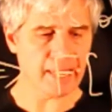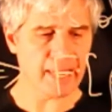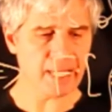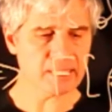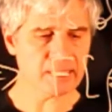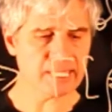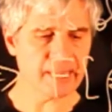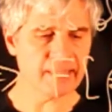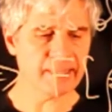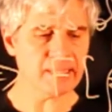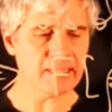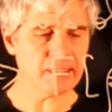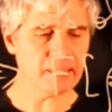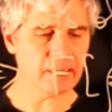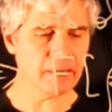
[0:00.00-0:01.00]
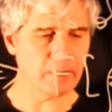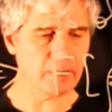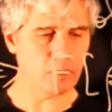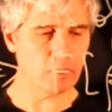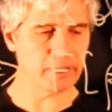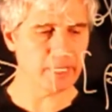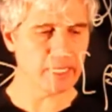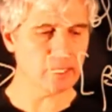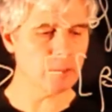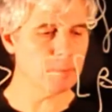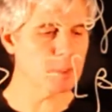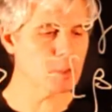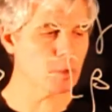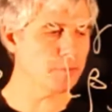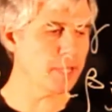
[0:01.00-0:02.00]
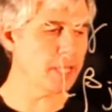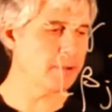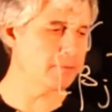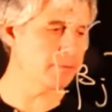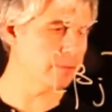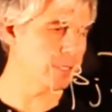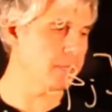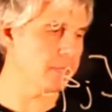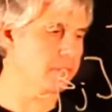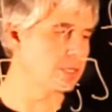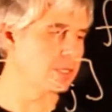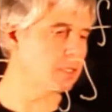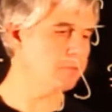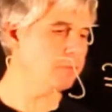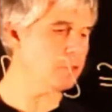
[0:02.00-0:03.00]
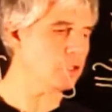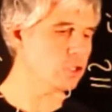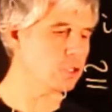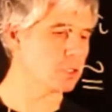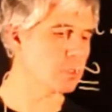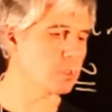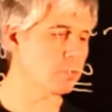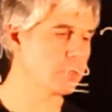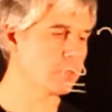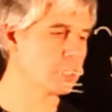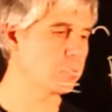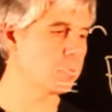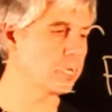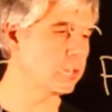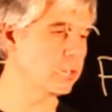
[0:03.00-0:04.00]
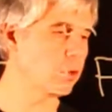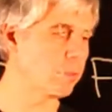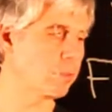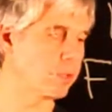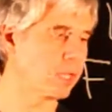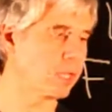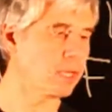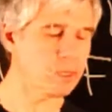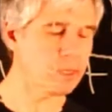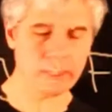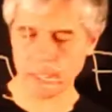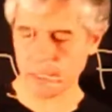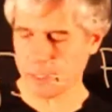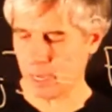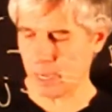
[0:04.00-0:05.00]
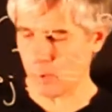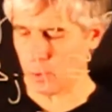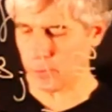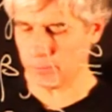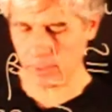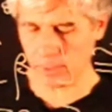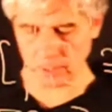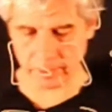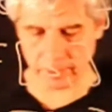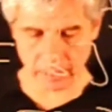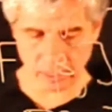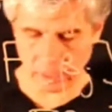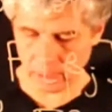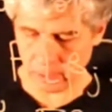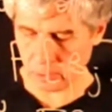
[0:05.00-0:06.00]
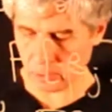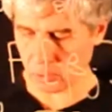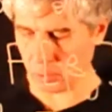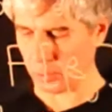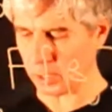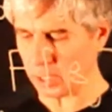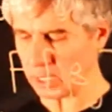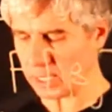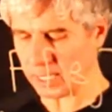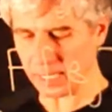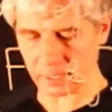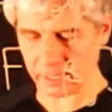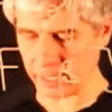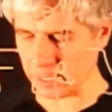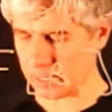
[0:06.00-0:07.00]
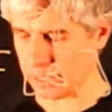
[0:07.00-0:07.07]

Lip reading: acts identically on elements of F, and the coefficients of this polynomial are in our field. So this tells us